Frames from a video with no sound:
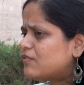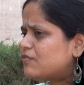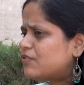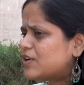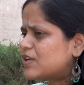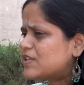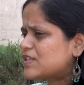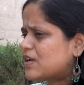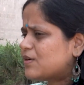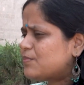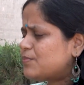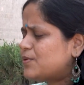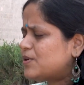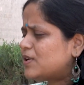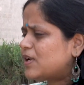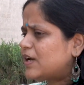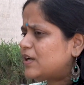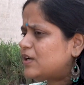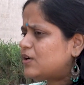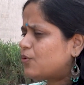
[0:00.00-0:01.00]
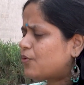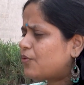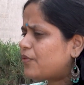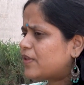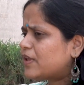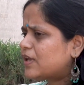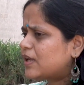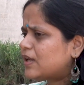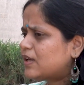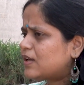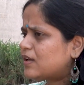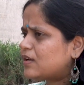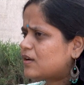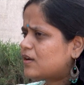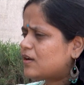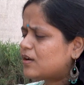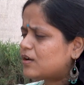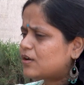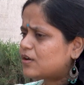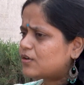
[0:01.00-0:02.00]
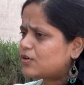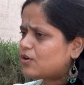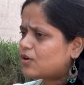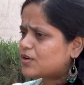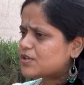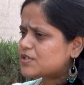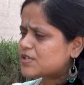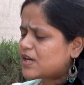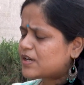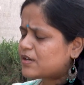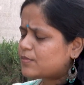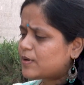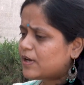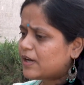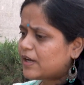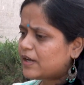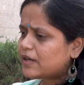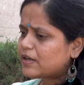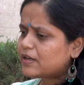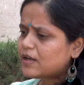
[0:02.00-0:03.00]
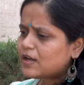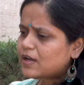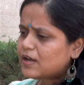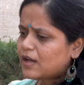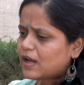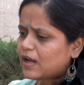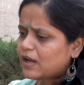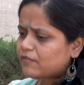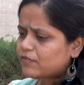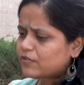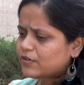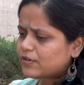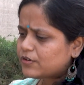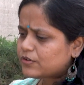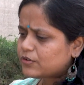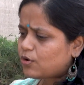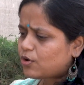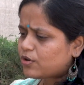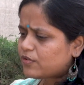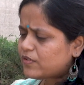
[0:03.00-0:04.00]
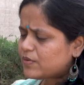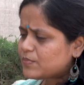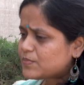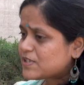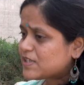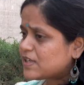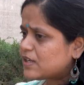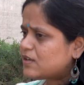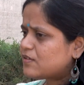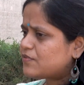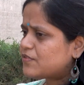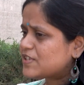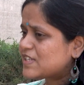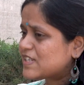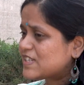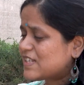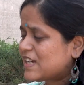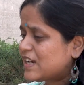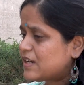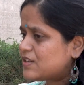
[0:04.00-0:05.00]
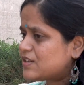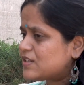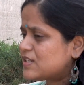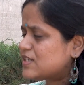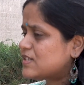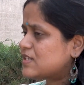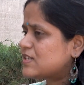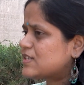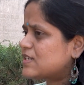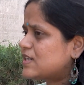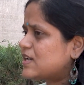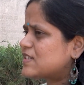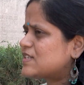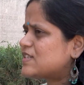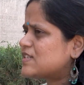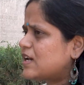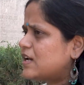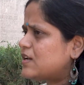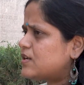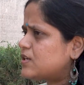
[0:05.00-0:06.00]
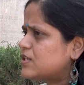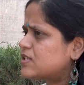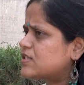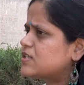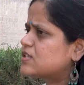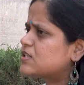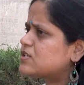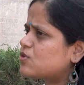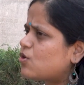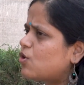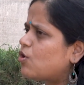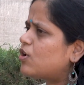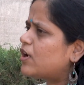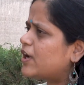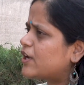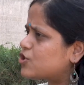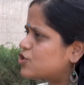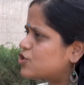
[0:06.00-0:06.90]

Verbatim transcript: For example, I don't think uh, Dr. Sarabhai ever thought of himself as a scientist and said, as a scientist, this is all I